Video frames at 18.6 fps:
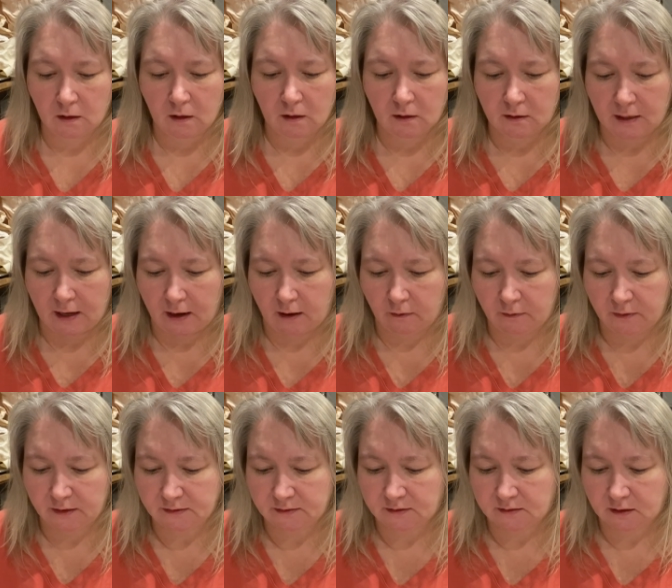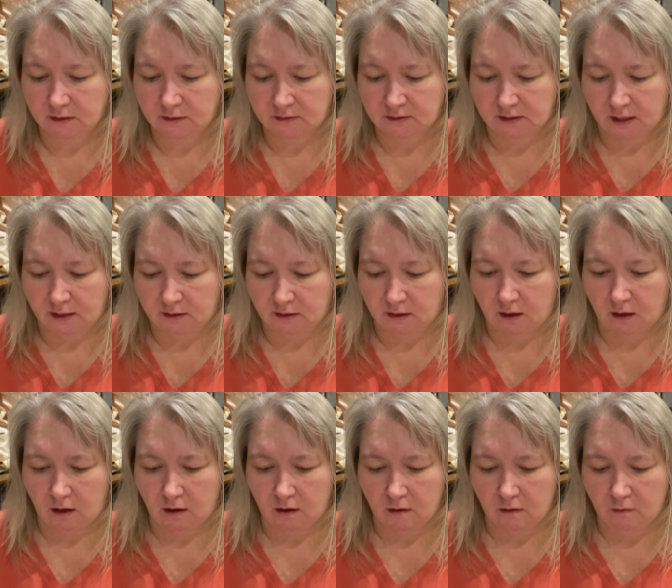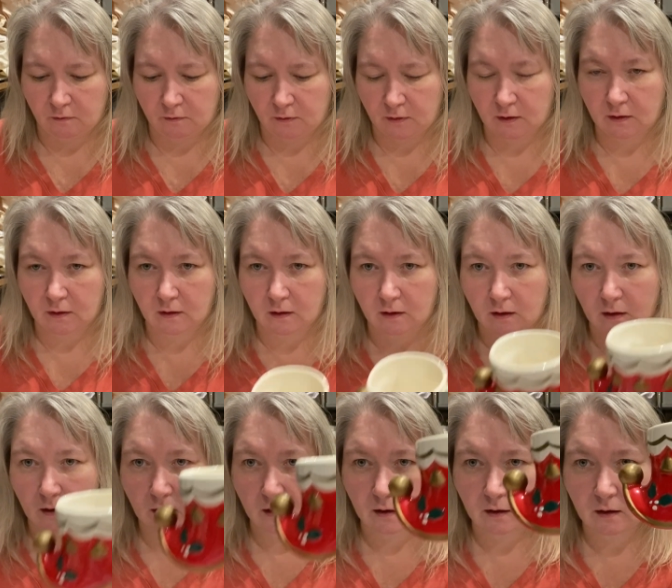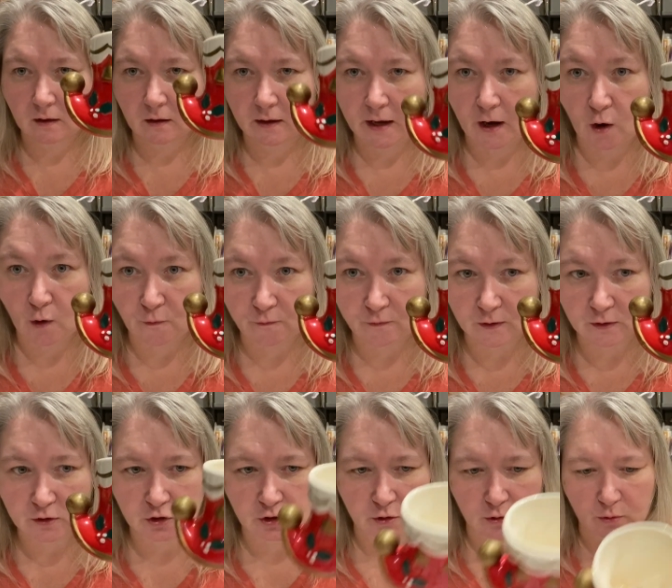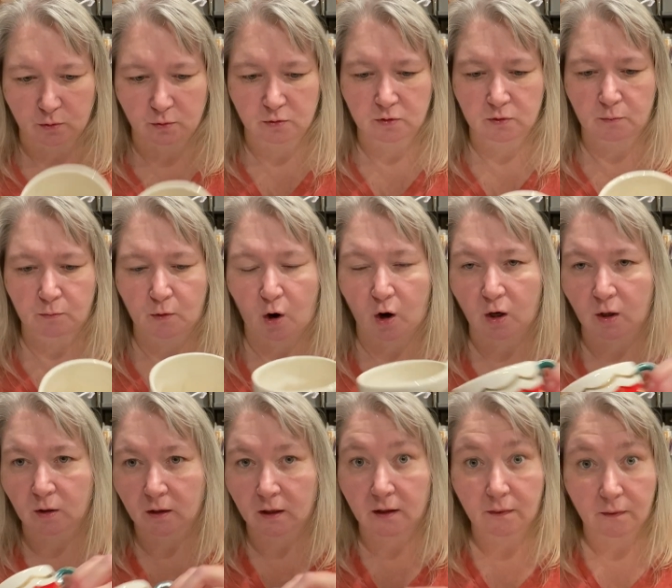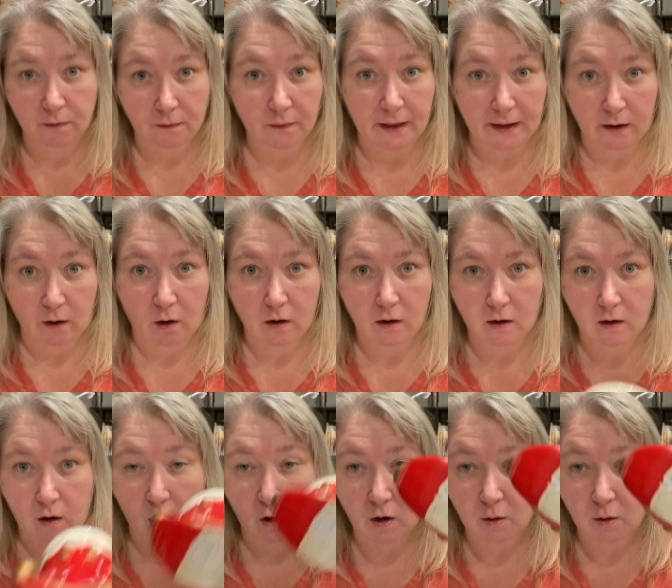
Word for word: Now this set of elf shoes are they are